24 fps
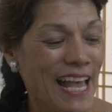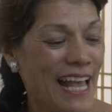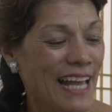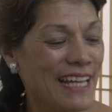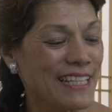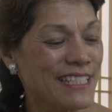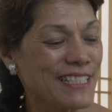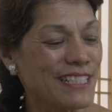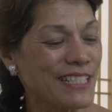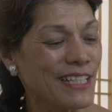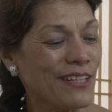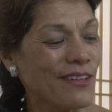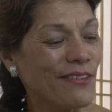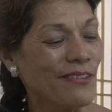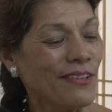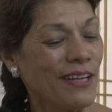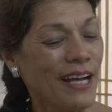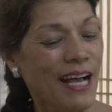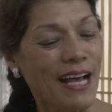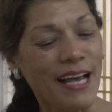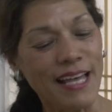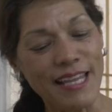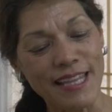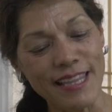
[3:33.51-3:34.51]
And
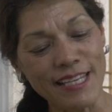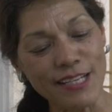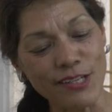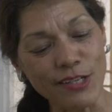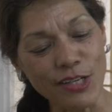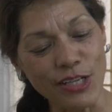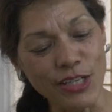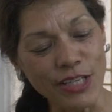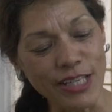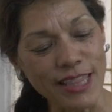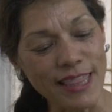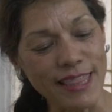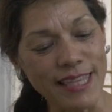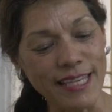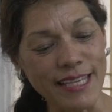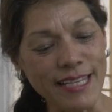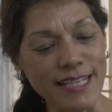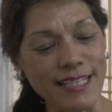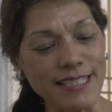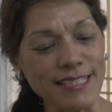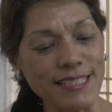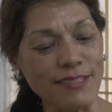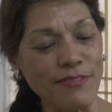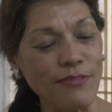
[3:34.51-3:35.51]
so there are good
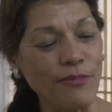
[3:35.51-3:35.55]
things.